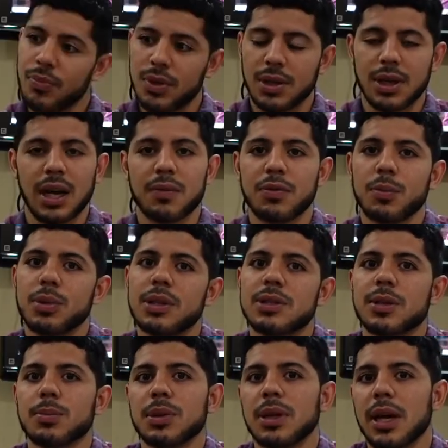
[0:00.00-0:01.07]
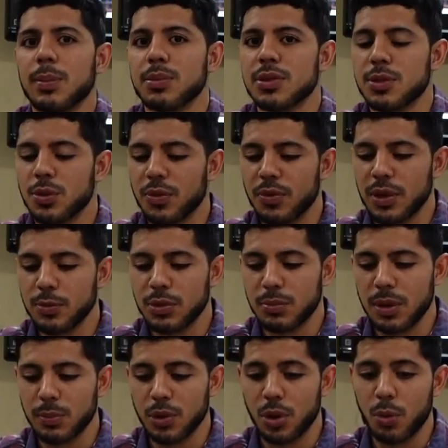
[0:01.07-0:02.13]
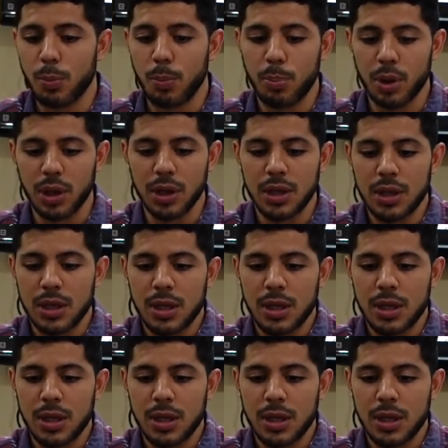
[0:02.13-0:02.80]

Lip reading: God forbid something happens to a family member, but